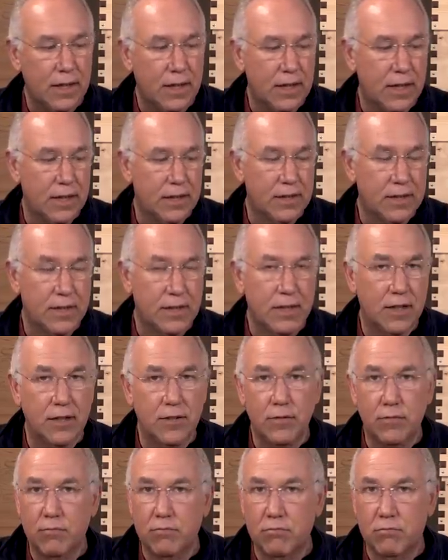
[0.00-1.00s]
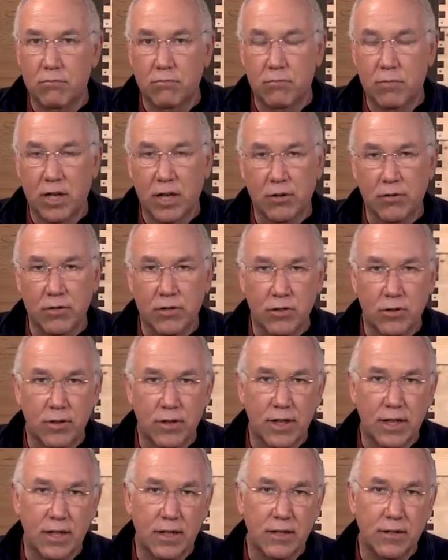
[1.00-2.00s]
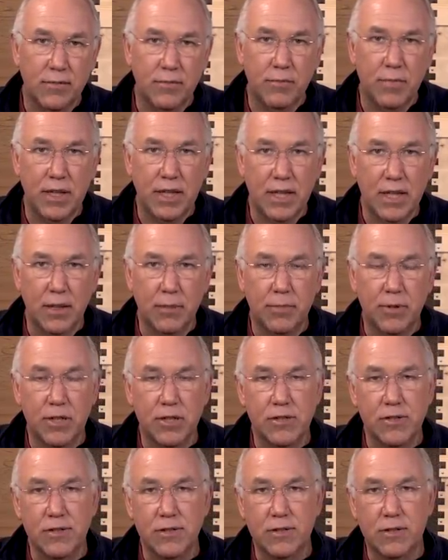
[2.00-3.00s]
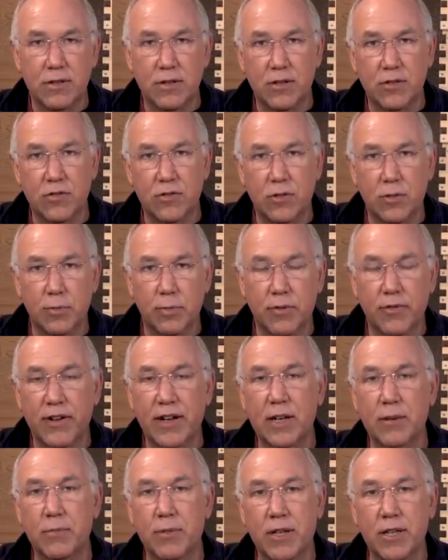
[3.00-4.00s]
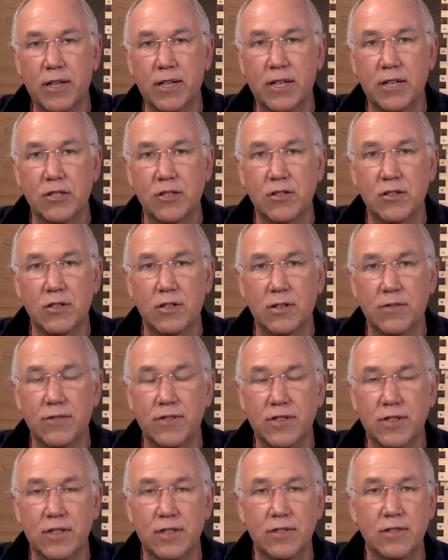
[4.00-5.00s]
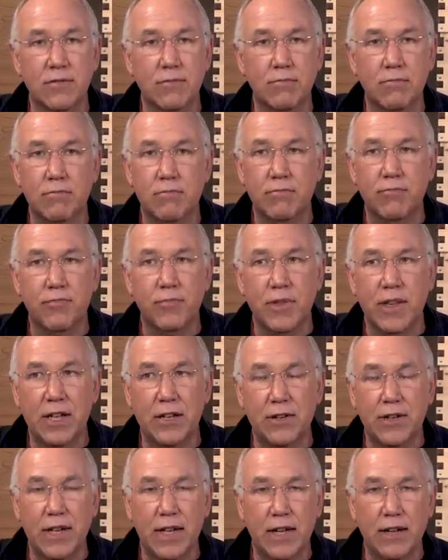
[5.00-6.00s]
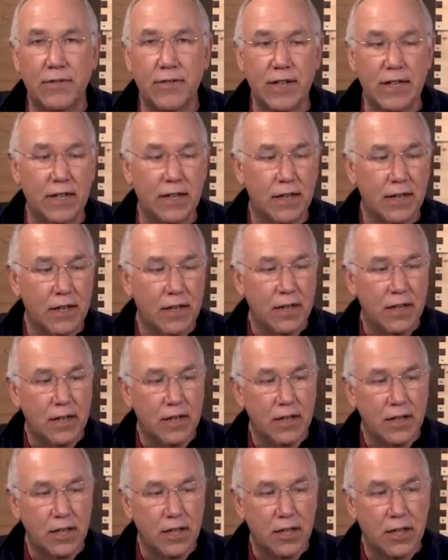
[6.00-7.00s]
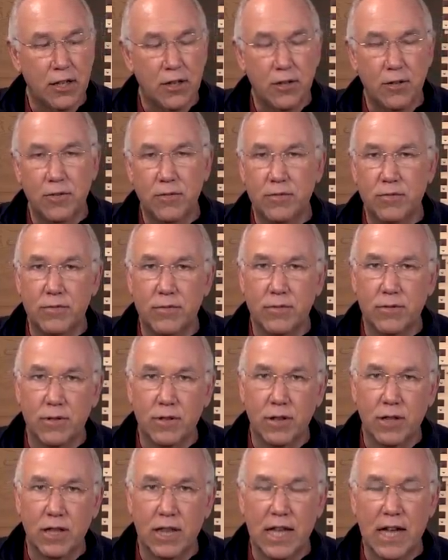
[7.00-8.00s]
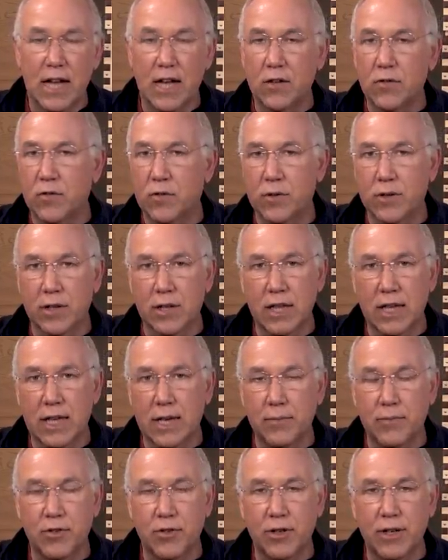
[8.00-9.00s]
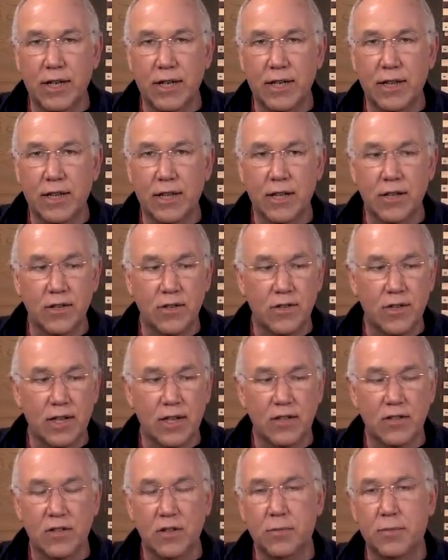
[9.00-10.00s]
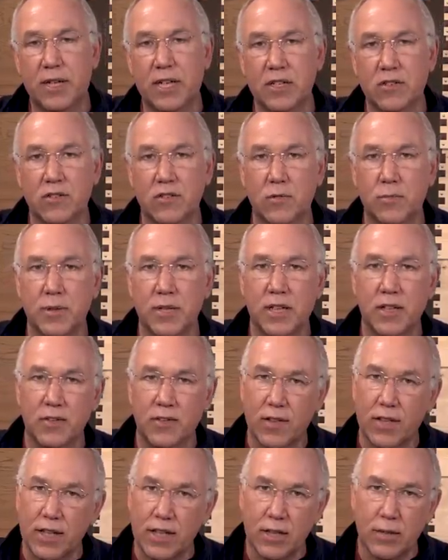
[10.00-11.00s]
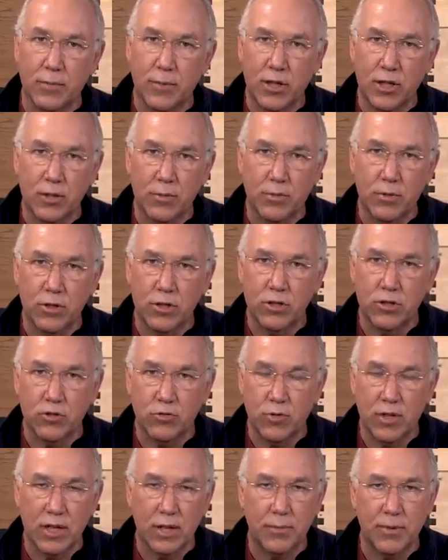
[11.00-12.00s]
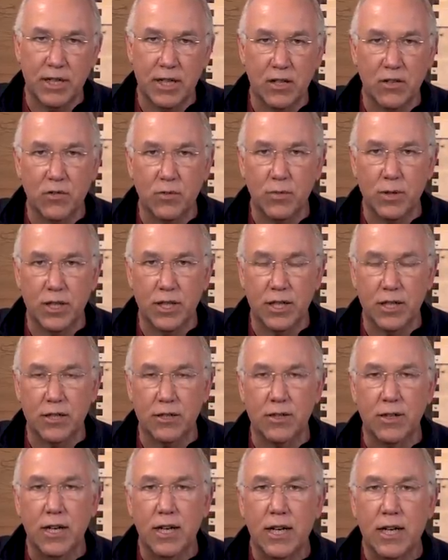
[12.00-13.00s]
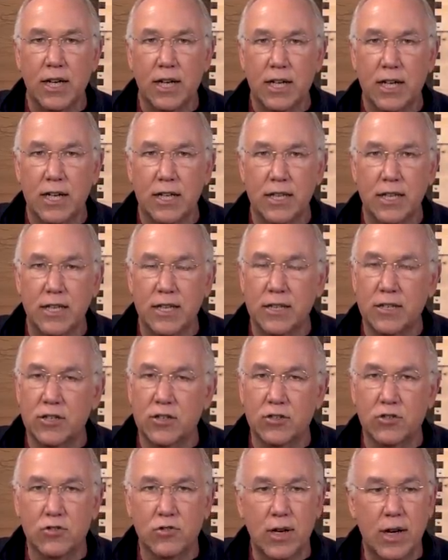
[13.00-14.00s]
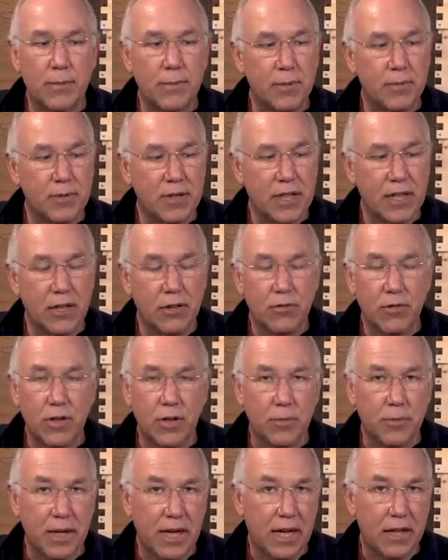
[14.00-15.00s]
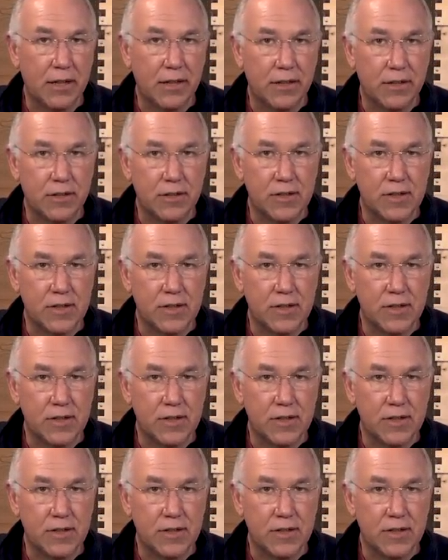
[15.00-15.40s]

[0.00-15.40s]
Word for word: And uh, migratory beekeepers, those who are providing pollination services, they don't have any, you know, clasps or clamps or anything on the sides of the boxes because they need them all to push right up against one another. And then they just strap them together on a pallet or